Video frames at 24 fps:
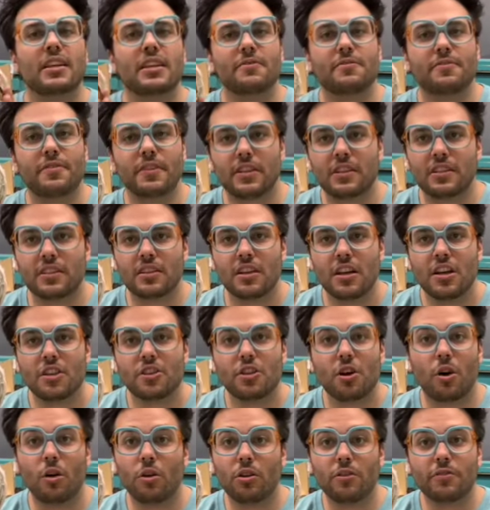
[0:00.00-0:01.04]
I filled
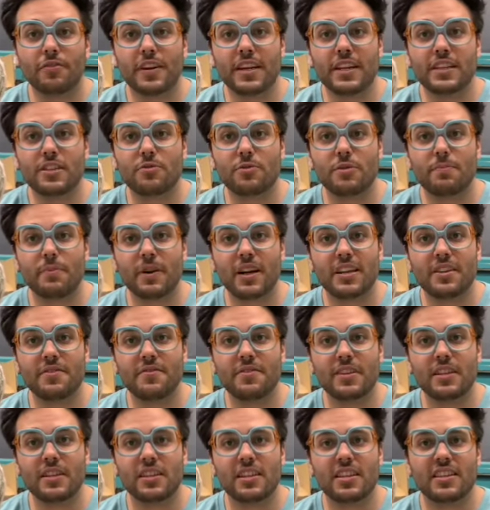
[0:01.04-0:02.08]
the whole face with putty
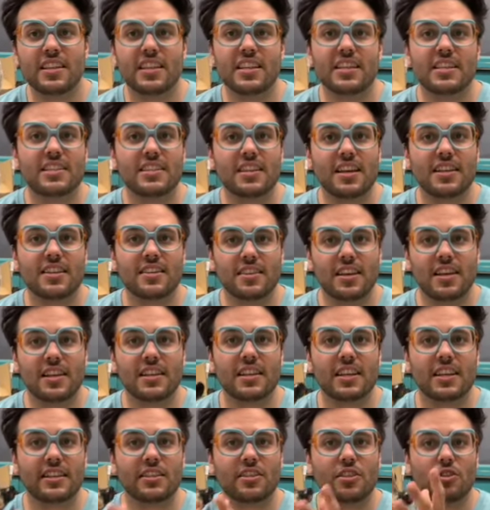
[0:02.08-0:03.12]
fill and then decided I
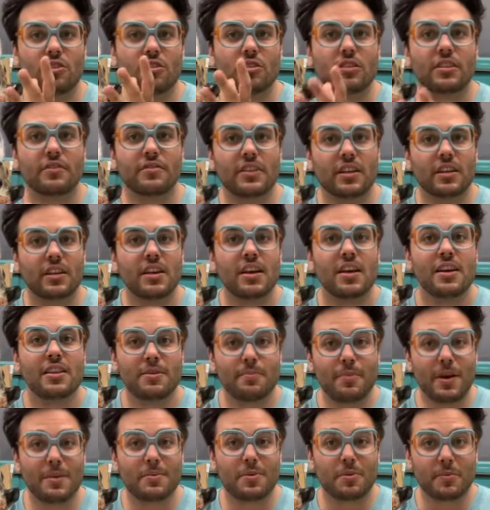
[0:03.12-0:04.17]
liked the look of the
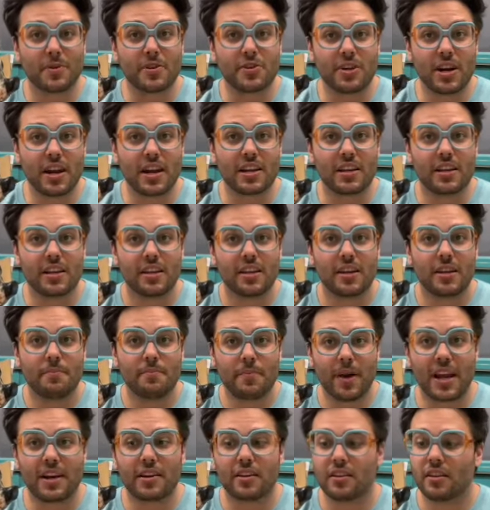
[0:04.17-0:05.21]
paper mache
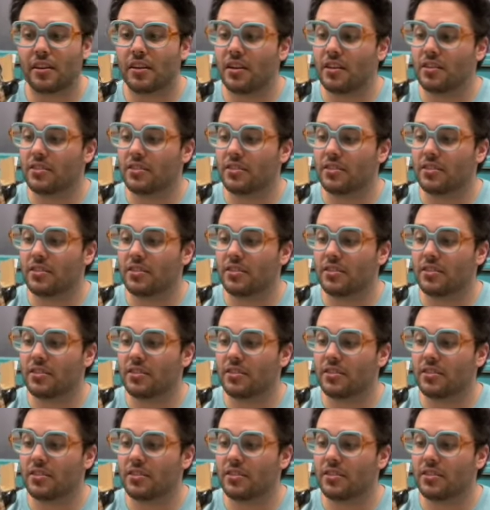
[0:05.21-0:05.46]
better.